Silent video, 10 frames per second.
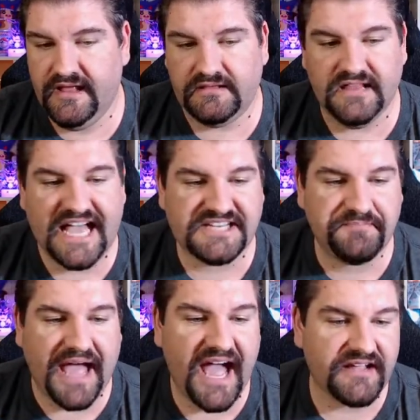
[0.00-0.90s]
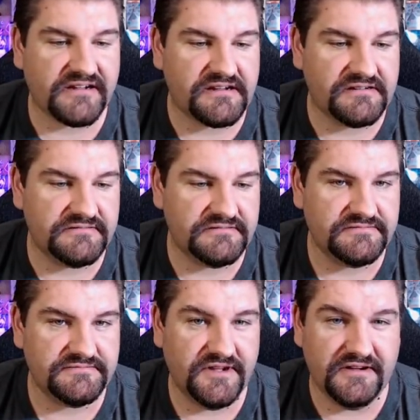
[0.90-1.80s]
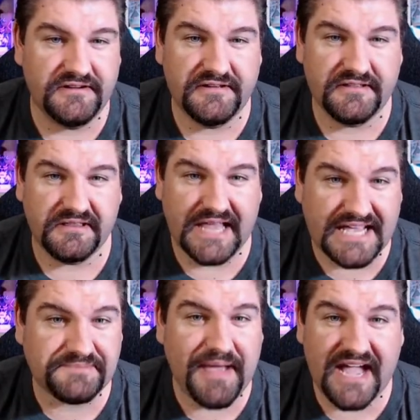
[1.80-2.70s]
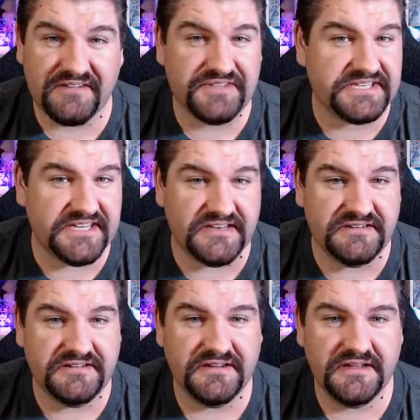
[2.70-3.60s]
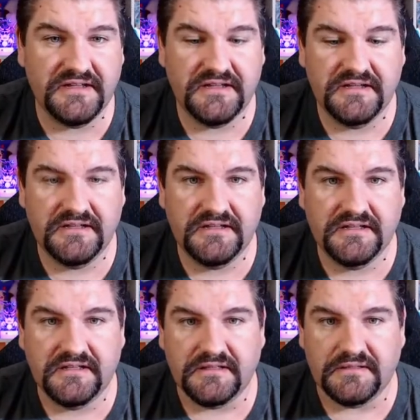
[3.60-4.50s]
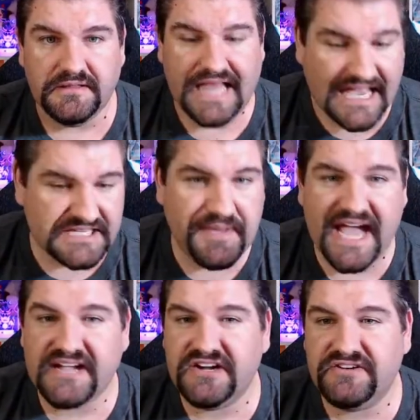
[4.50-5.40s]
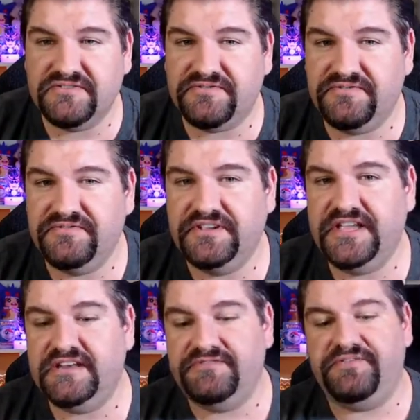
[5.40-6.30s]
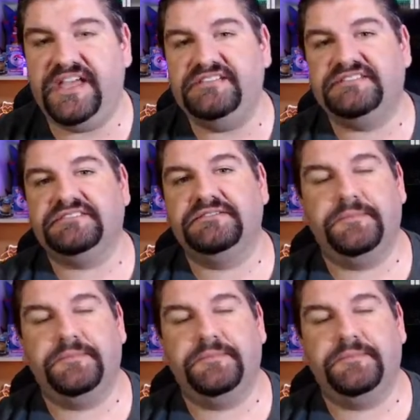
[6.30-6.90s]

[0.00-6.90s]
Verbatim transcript: Last pack, last pack of the tin, last pack of Hidden Fates.